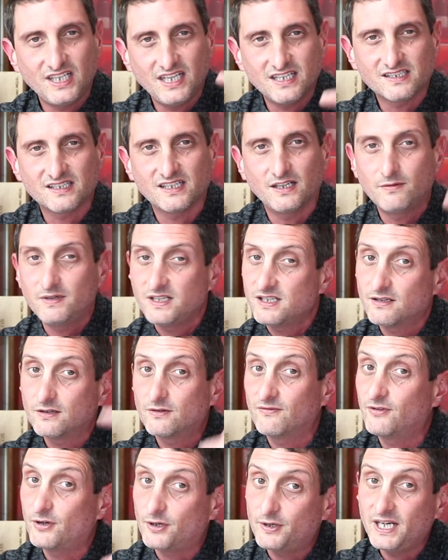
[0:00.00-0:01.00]
Yes, there is
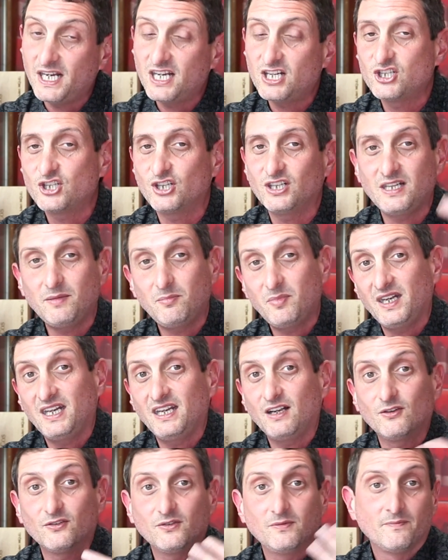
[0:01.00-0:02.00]
a variation
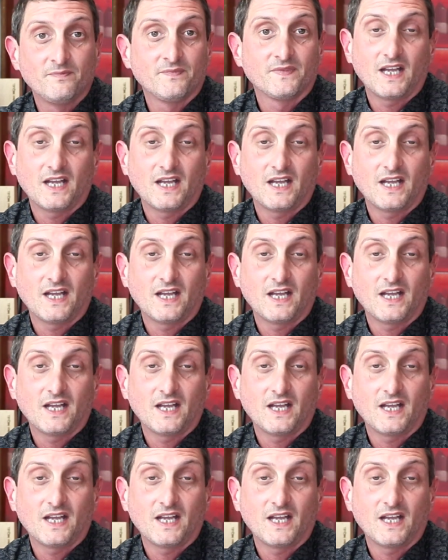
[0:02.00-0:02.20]
depending on